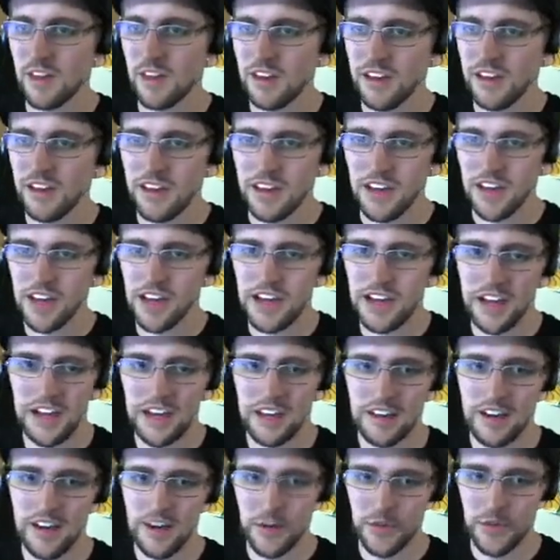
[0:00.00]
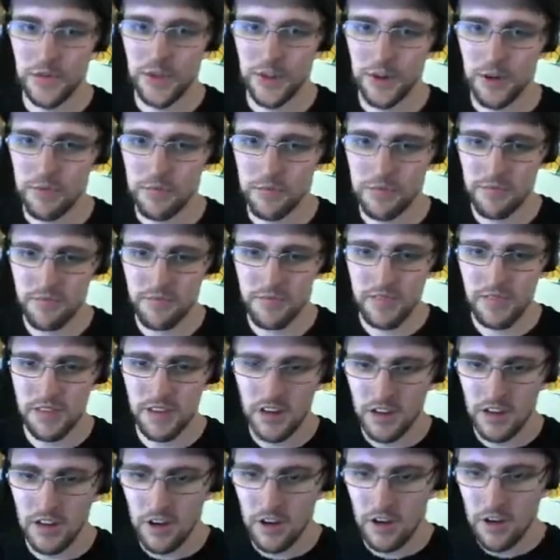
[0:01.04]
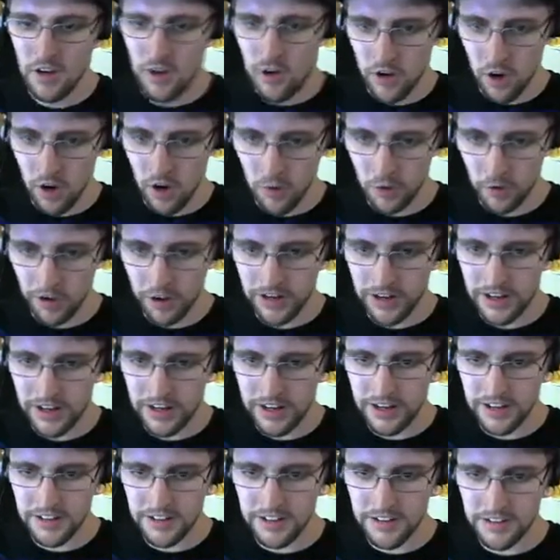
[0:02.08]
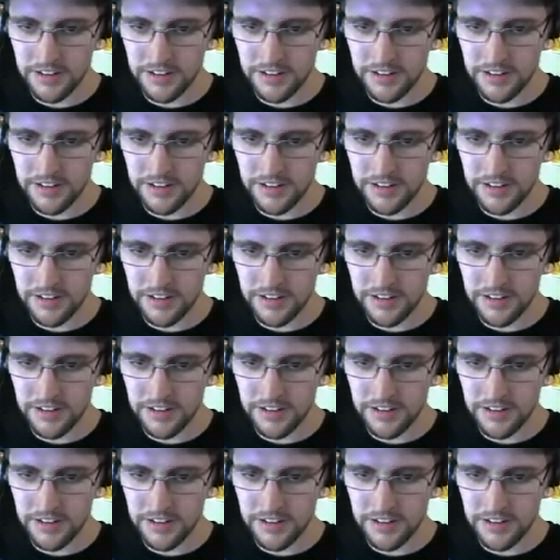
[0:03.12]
And there we go. No more guys.